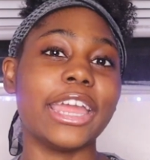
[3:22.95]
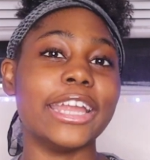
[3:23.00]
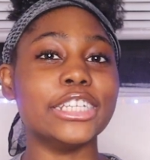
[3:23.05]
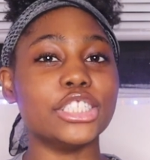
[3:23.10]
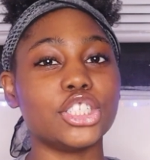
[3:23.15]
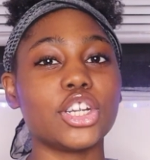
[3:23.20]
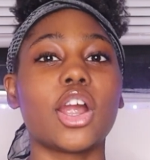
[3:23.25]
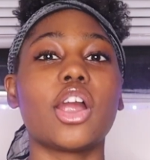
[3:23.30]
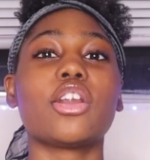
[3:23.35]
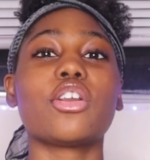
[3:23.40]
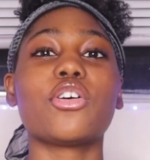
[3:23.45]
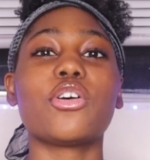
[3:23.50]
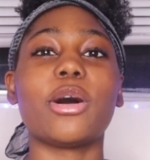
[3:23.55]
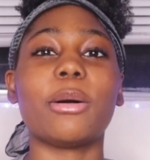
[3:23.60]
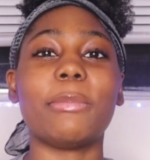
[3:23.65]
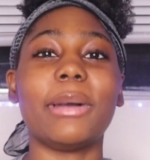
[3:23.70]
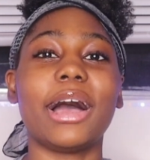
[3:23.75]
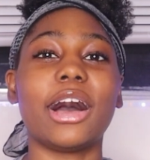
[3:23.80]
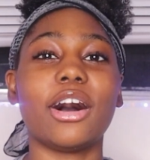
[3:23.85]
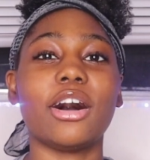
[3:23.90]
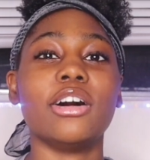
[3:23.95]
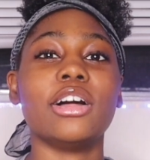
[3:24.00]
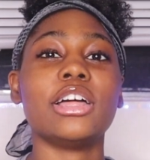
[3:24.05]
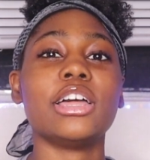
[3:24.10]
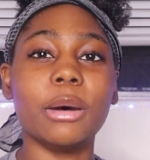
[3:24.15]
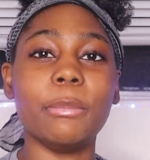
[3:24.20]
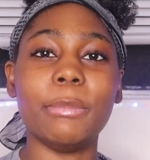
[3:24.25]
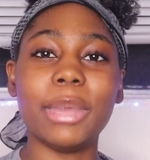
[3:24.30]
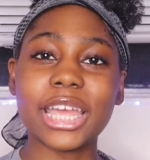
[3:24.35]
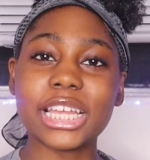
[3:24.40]
and journal about
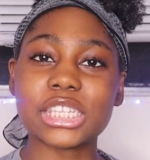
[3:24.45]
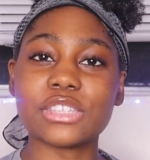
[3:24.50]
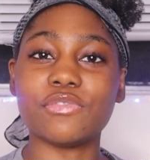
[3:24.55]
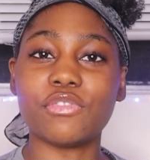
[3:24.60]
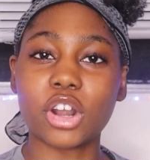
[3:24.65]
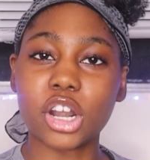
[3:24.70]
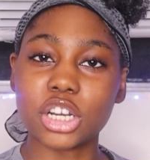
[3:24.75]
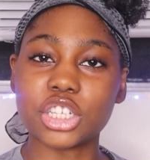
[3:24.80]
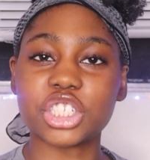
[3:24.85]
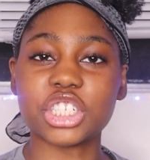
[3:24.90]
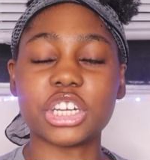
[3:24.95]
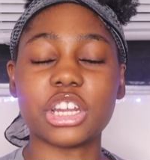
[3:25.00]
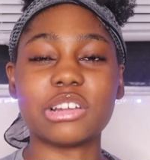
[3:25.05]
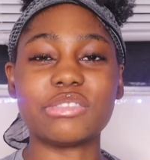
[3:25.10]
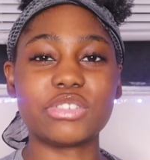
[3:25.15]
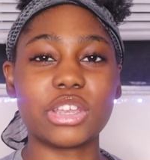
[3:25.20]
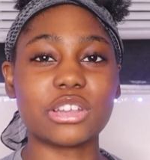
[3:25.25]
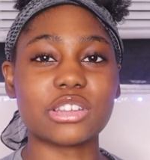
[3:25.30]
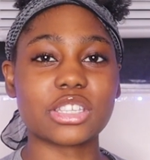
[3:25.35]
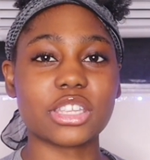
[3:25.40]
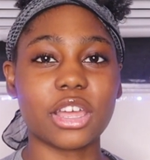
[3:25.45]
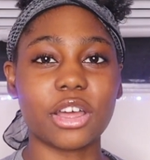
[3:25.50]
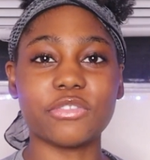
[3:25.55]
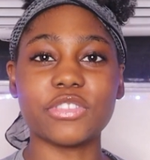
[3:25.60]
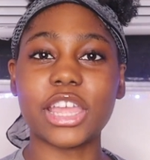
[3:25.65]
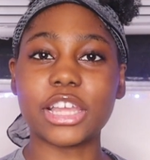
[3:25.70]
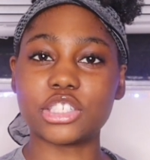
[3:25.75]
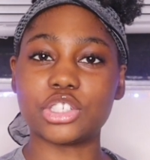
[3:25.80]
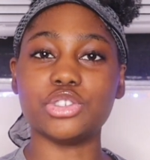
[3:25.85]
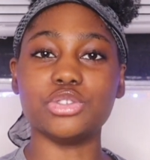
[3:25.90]
the best version of
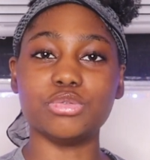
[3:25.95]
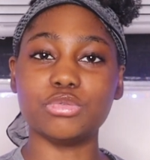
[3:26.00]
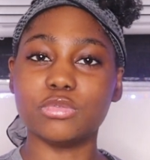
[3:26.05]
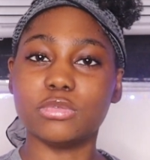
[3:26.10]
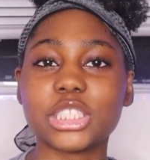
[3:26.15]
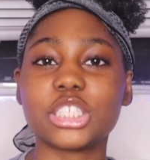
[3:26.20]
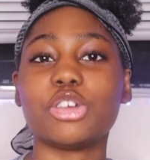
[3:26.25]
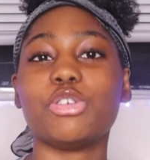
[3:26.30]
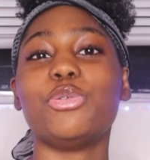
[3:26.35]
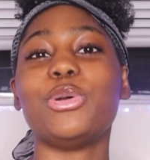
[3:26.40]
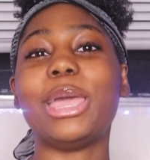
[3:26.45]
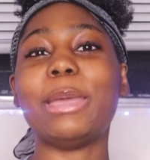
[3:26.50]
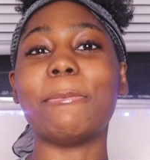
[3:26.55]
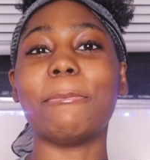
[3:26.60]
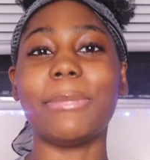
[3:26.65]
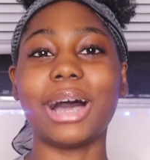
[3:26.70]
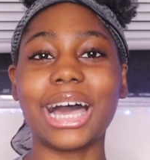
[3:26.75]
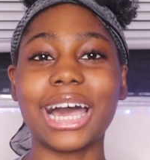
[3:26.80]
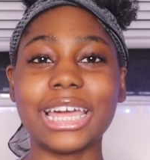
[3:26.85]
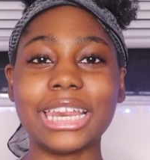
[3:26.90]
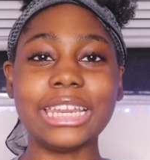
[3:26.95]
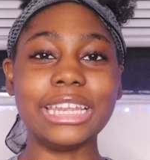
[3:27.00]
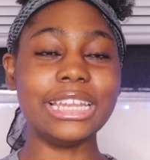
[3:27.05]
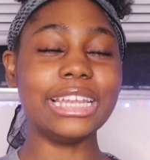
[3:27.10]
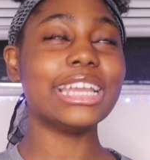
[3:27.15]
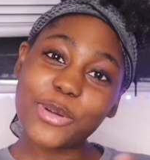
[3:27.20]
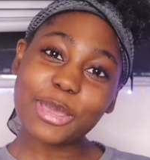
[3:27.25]
yourself that you want to embody.